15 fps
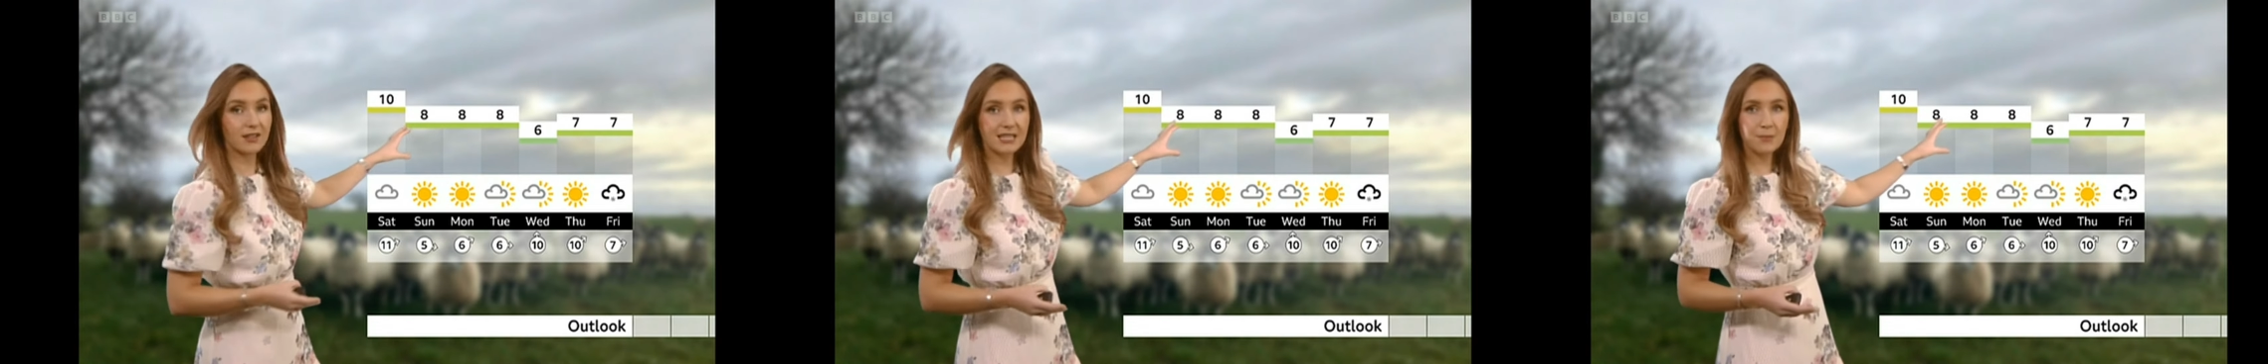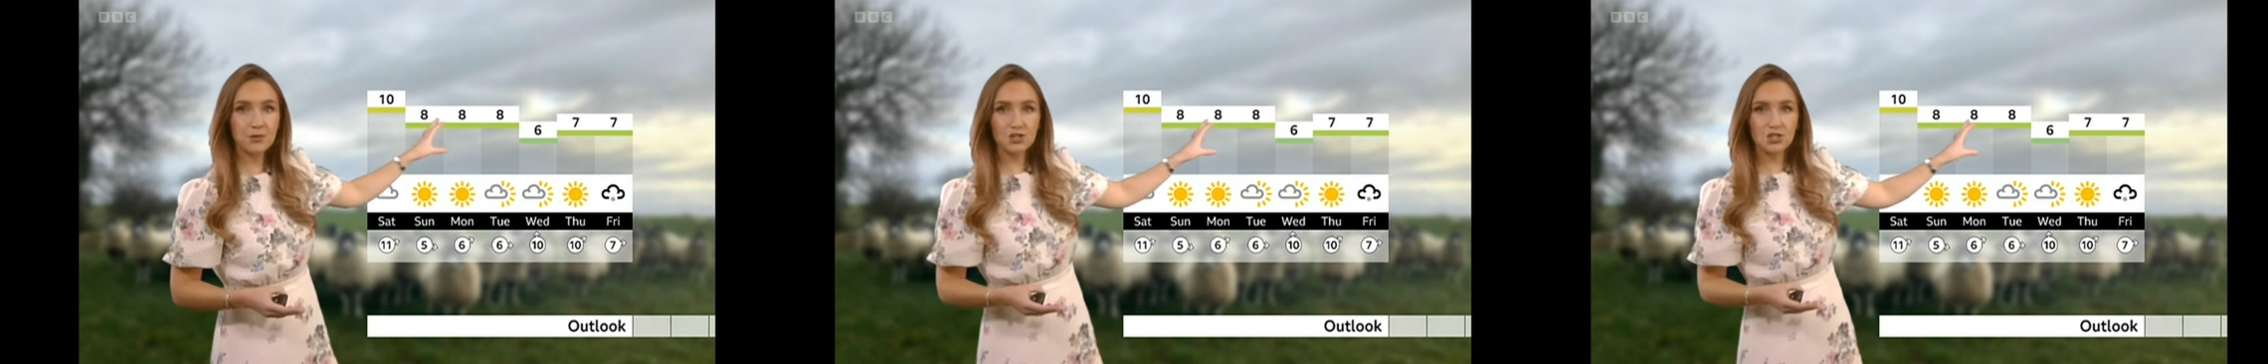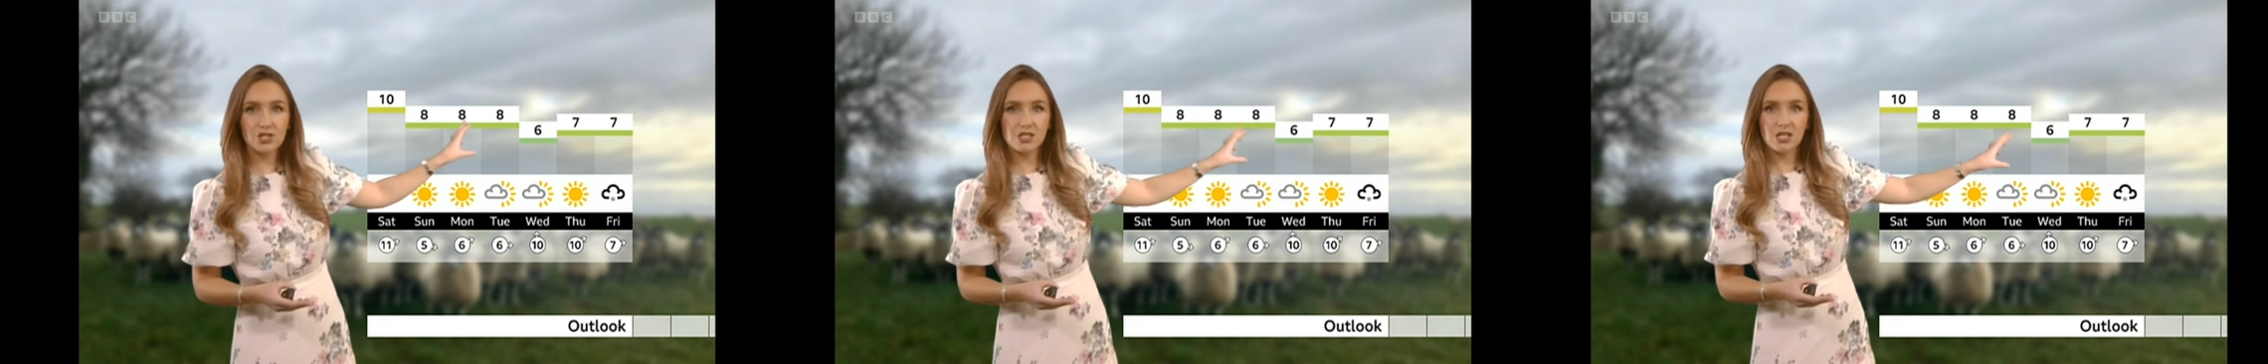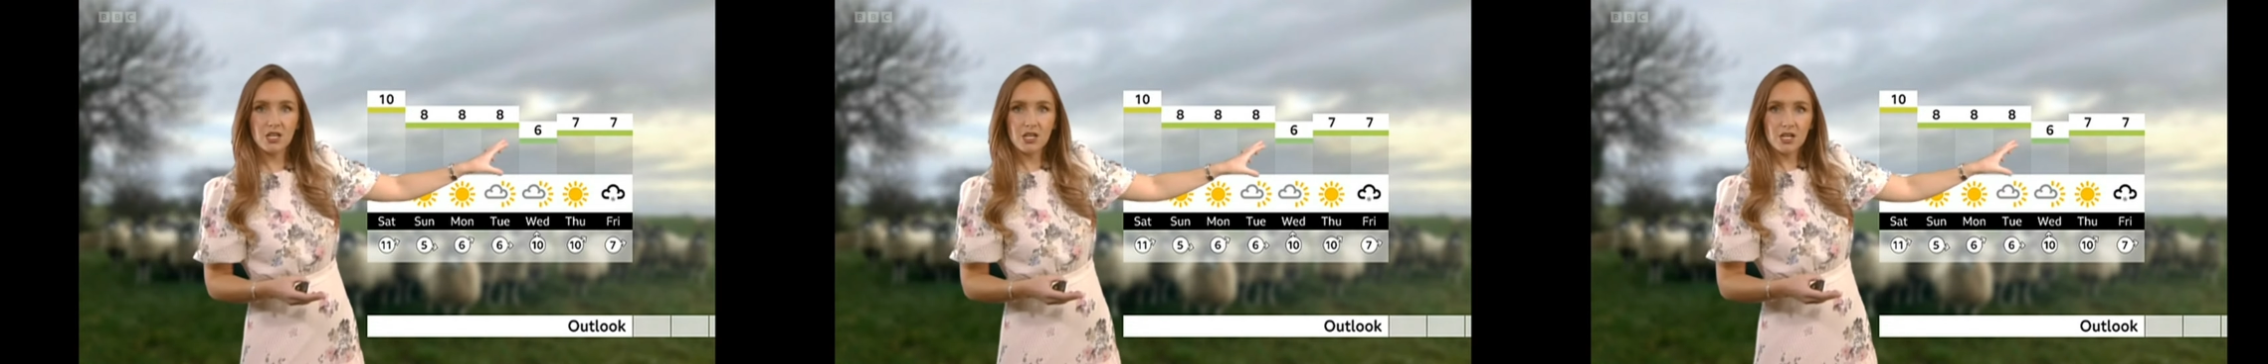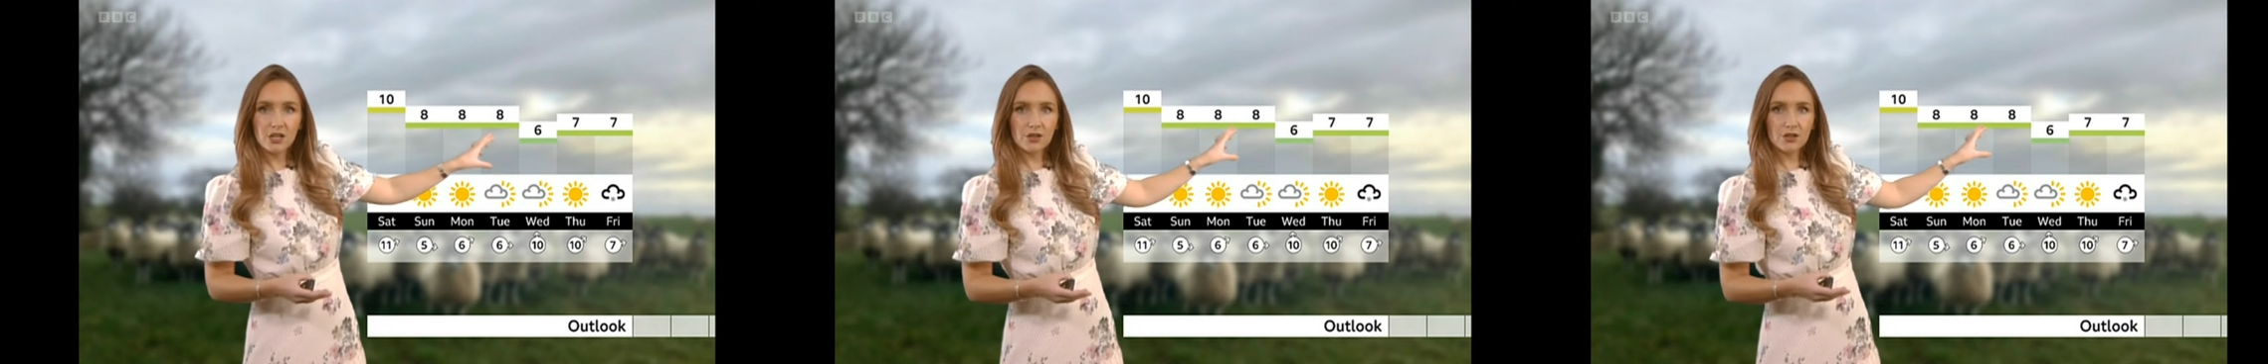Our temperatures
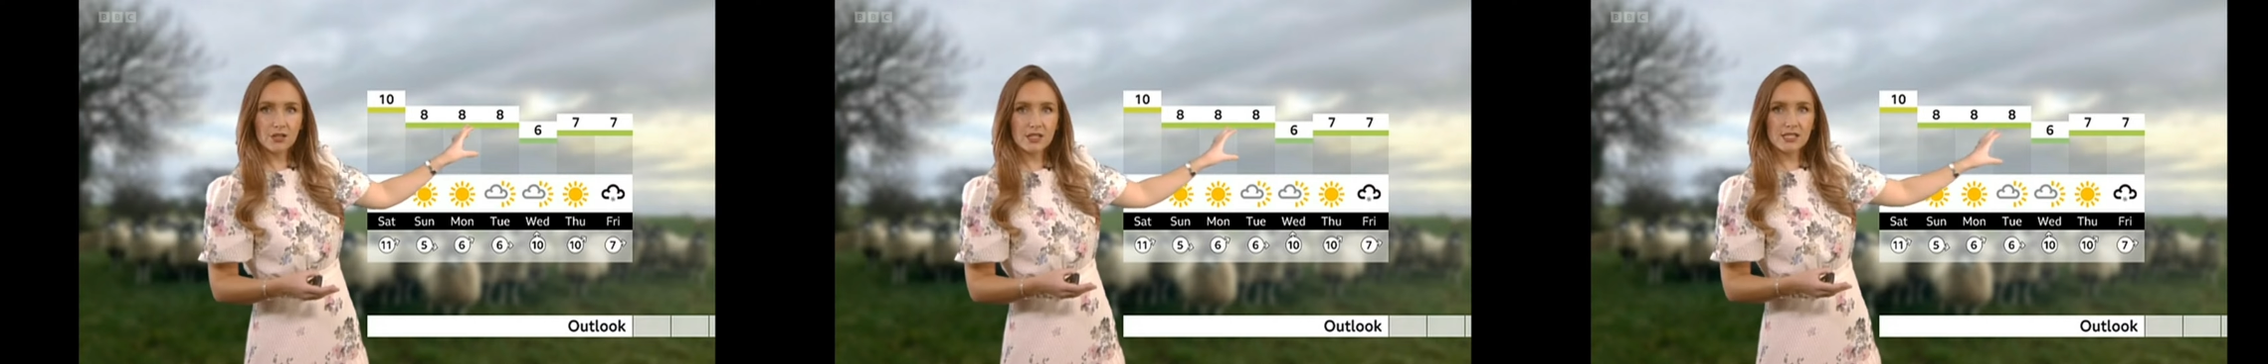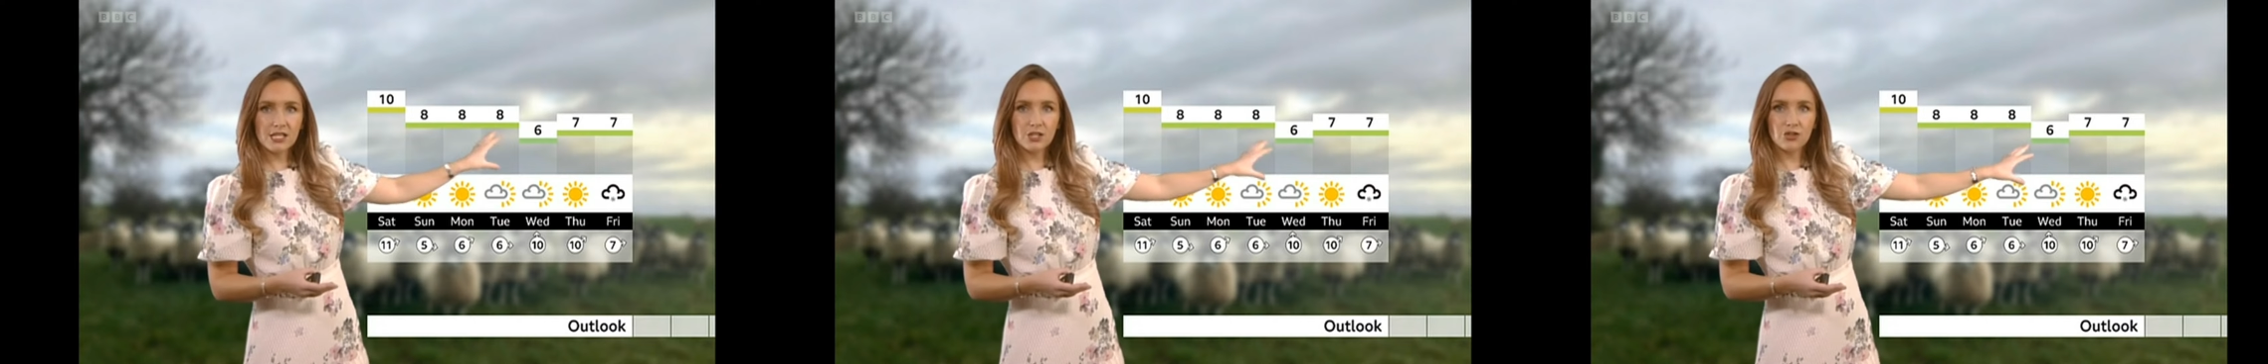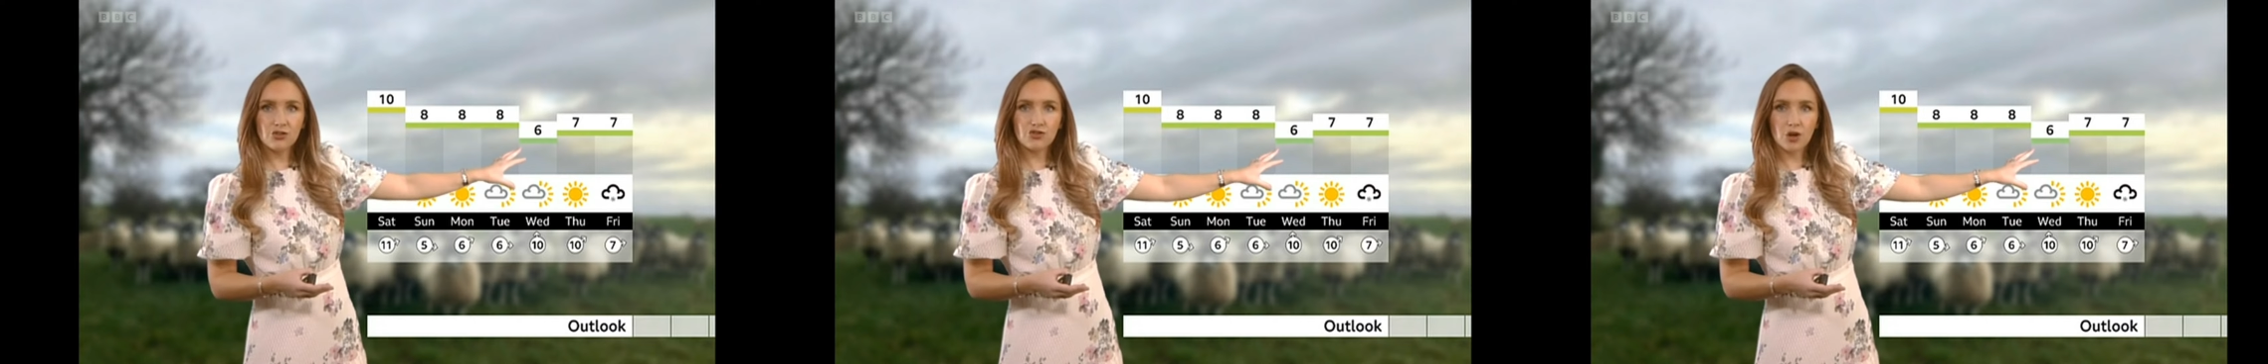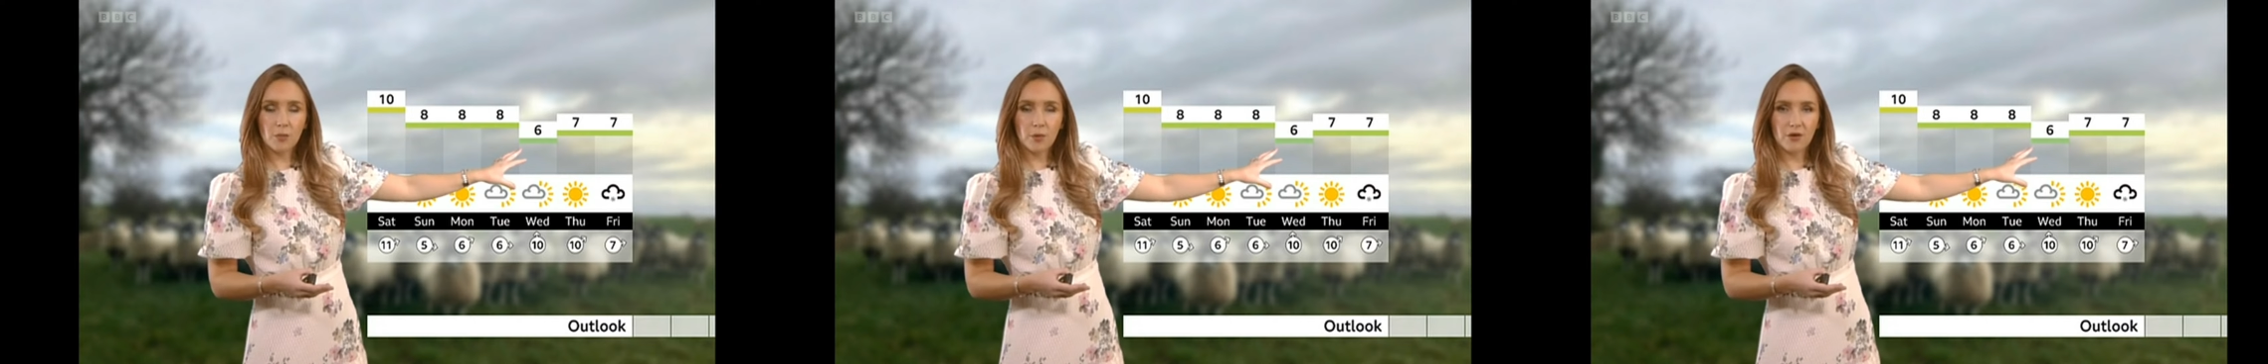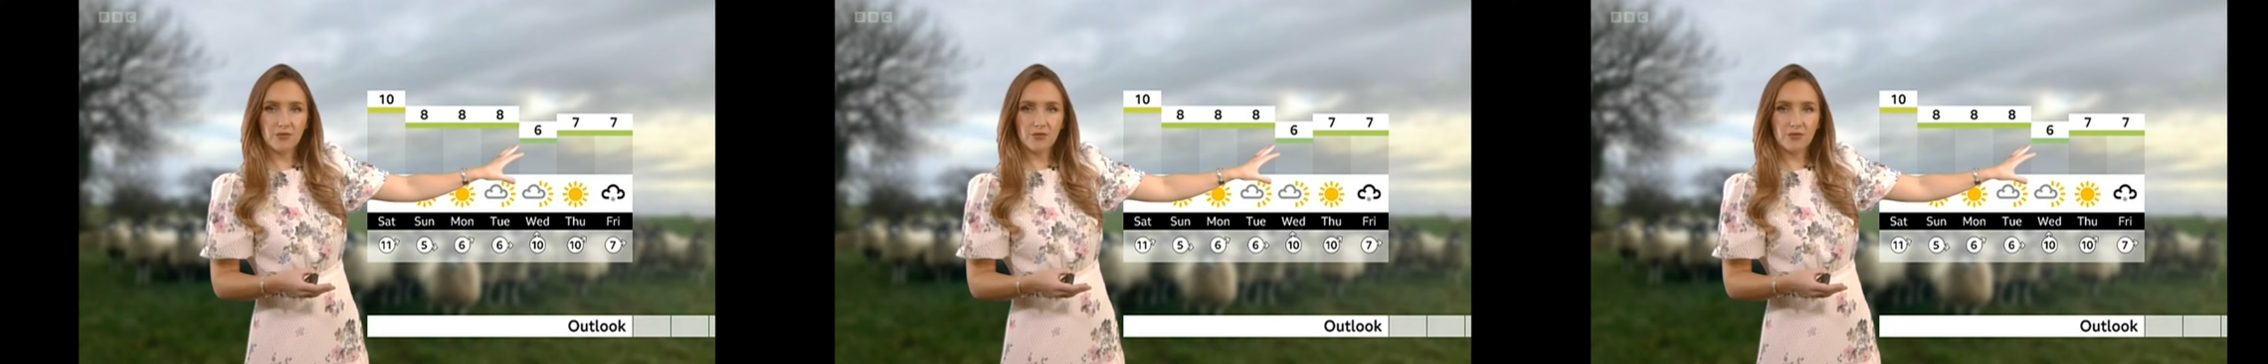could continue to drop